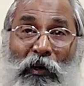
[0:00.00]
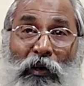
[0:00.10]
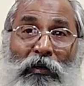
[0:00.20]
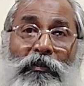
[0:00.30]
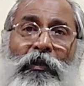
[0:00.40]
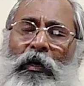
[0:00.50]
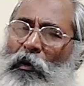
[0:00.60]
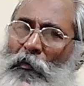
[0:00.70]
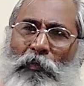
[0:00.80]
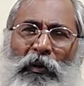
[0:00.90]
dogs,
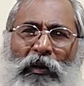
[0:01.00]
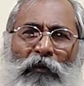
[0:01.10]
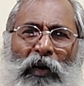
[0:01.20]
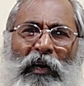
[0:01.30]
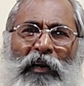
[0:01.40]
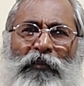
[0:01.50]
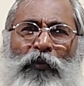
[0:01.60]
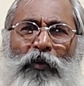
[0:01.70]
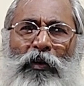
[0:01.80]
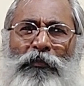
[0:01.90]
particular wildlife
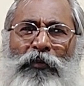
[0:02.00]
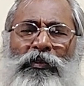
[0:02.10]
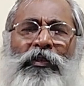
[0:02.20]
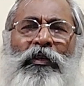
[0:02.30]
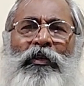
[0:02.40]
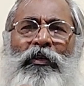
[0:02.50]
photographers.